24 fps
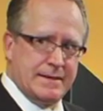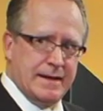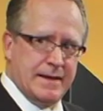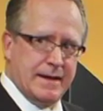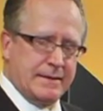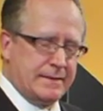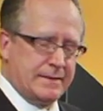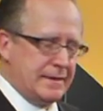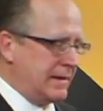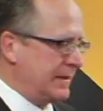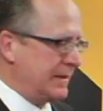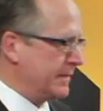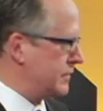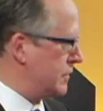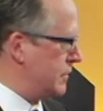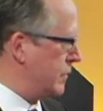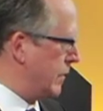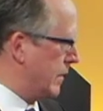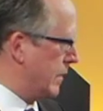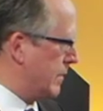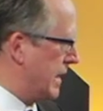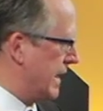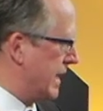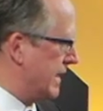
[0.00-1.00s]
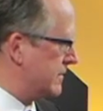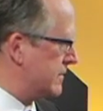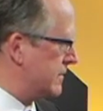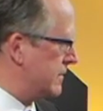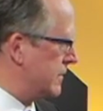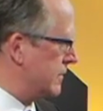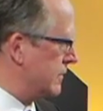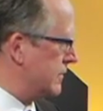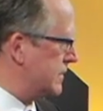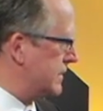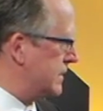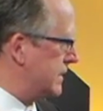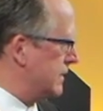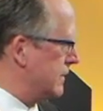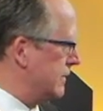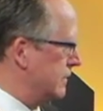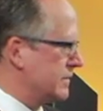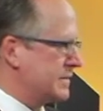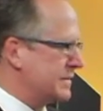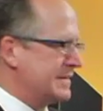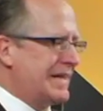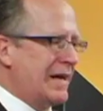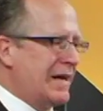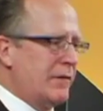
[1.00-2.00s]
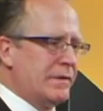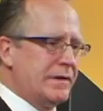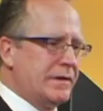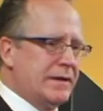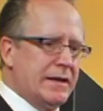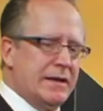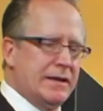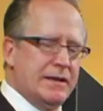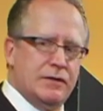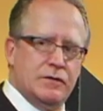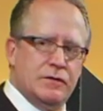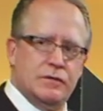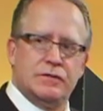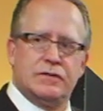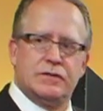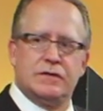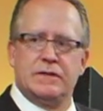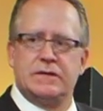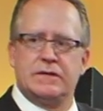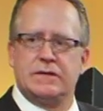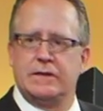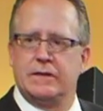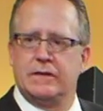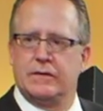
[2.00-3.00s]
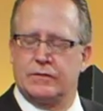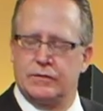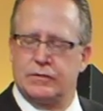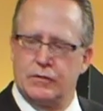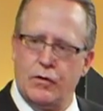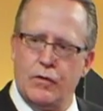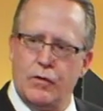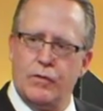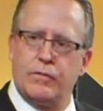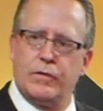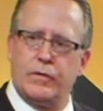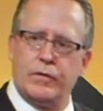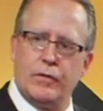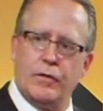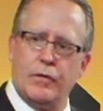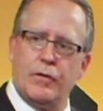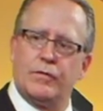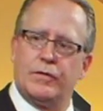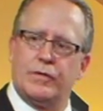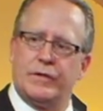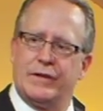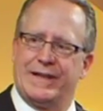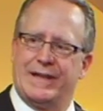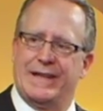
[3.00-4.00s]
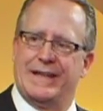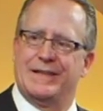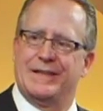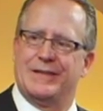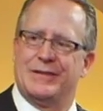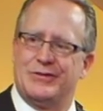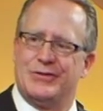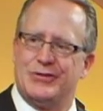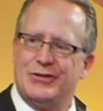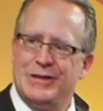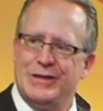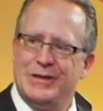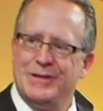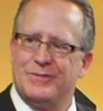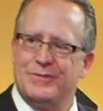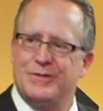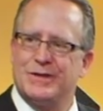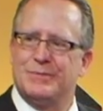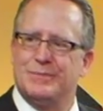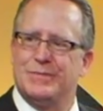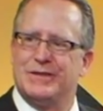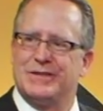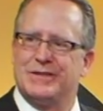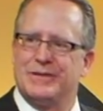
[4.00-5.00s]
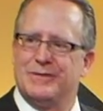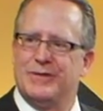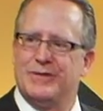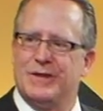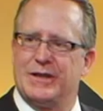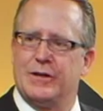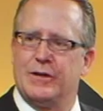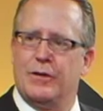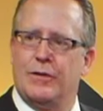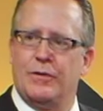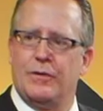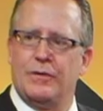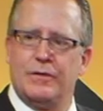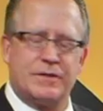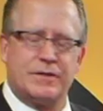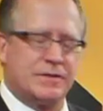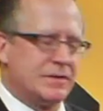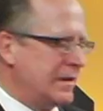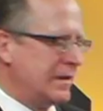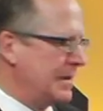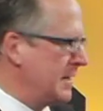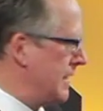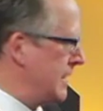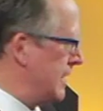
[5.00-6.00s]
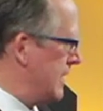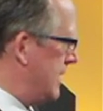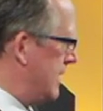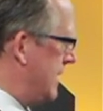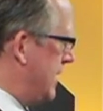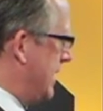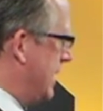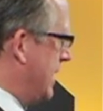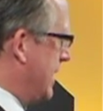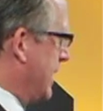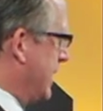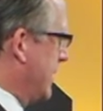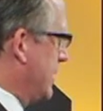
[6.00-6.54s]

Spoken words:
technology, we master those skills. Now we got to use the skills over and over again to achieve specific goals. And I